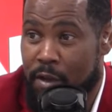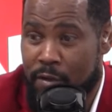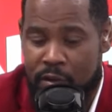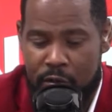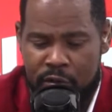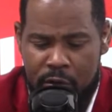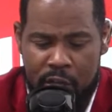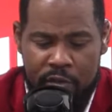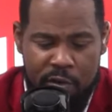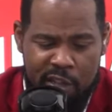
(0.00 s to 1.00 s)
So
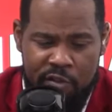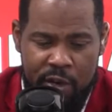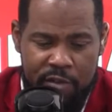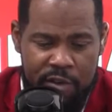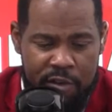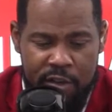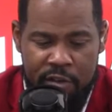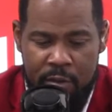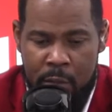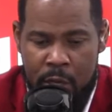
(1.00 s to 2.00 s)
let's transition into
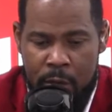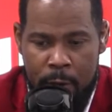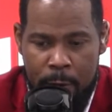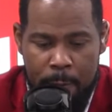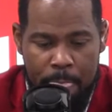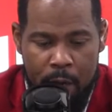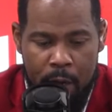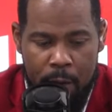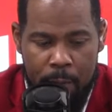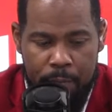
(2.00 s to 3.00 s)
the men.
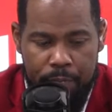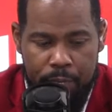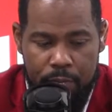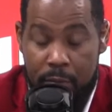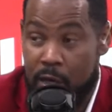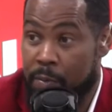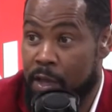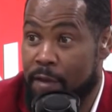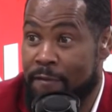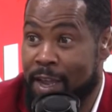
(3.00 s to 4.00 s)
Men are
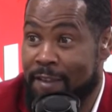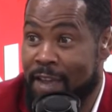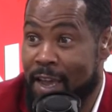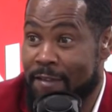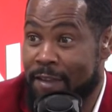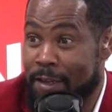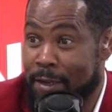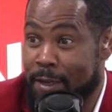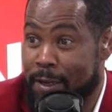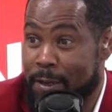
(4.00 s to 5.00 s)
playing fantastic
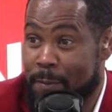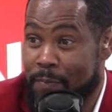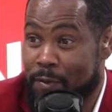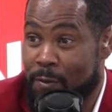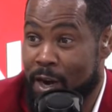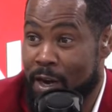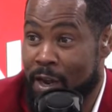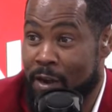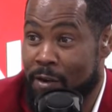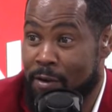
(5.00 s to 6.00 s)
right
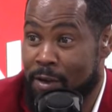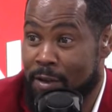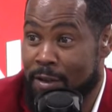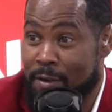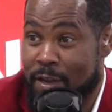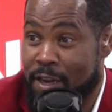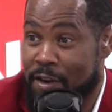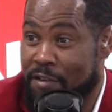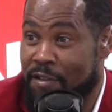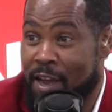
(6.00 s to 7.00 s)
now.
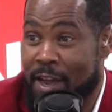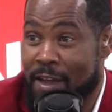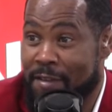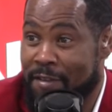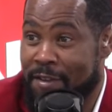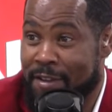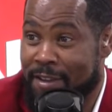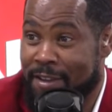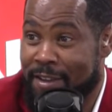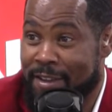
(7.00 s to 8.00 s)
Undersized,
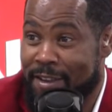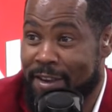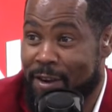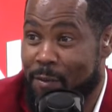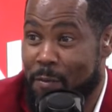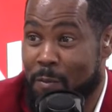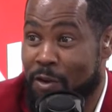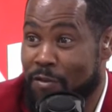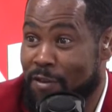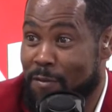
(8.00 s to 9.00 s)

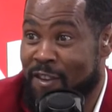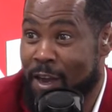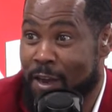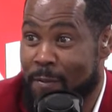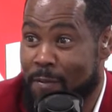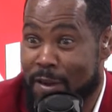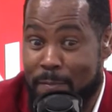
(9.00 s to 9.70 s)
most of the time.